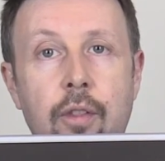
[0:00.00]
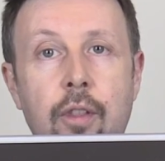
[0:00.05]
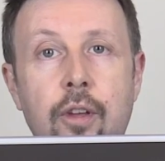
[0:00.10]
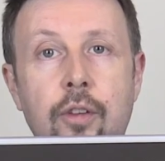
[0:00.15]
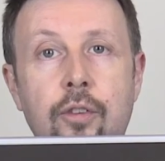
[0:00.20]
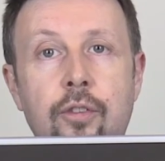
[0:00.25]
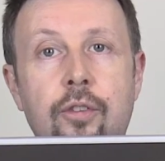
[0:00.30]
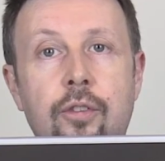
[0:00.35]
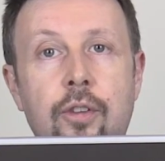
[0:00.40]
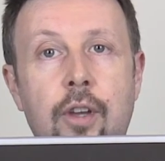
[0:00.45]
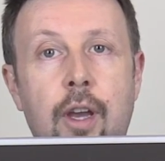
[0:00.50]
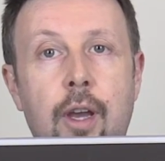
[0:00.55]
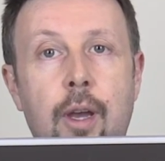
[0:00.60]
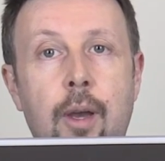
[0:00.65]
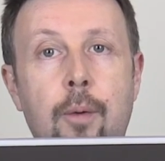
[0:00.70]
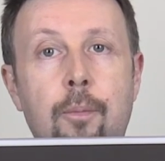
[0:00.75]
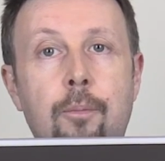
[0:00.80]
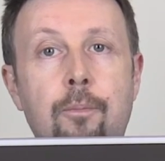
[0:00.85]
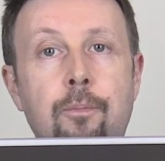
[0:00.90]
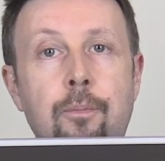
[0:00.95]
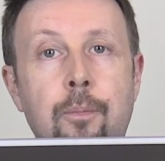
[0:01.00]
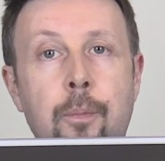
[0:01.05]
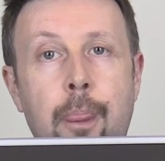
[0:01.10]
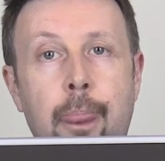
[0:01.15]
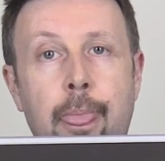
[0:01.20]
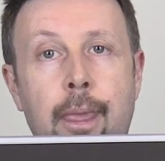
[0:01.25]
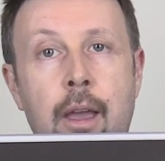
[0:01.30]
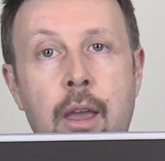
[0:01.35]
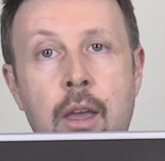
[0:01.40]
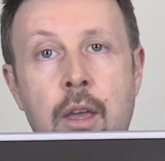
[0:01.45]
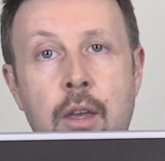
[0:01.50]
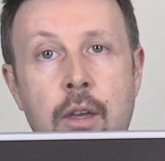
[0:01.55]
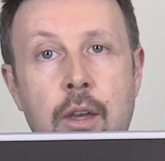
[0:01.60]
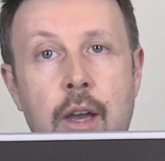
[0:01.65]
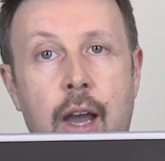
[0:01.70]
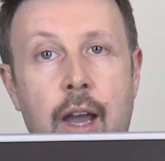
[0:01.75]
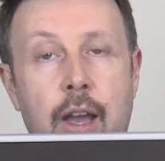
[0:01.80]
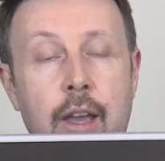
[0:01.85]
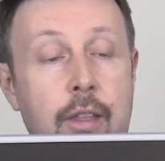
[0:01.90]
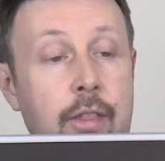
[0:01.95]
that's in
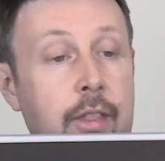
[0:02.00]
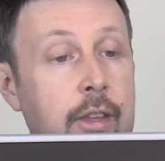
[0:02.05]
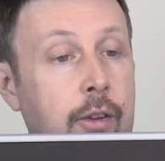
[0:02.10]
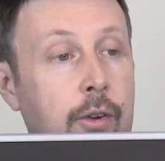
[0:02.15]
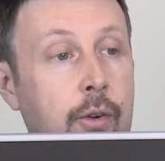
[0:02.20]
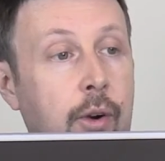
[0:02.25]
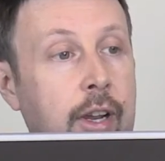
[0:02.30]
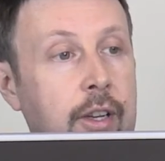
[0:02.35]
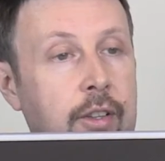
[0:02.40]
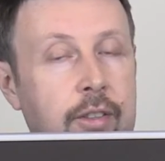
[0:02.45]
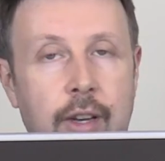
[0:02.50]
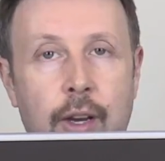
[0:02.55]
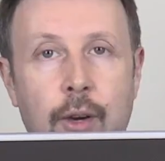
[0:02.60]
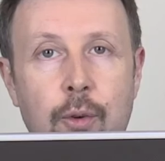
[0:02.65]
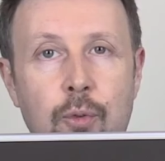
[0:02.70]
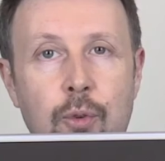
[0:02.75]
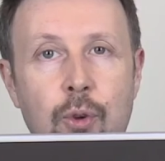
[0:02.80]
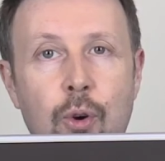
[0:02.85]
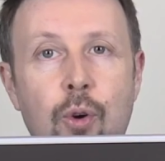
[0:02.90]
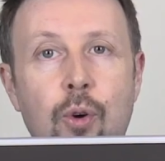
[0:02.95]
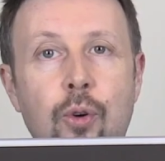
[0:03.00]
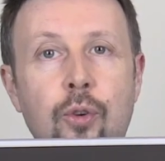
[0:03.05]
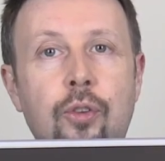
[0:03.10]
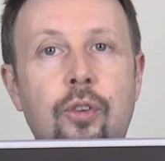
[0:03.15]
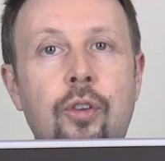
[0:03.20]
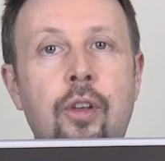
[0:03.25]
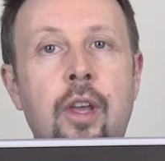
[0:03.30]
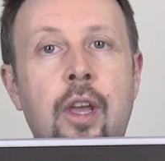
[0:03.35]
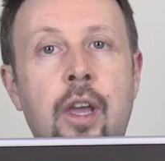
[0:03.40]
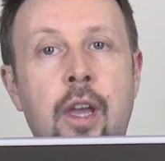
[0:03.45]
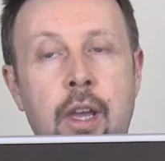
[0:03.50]
the great outdoors.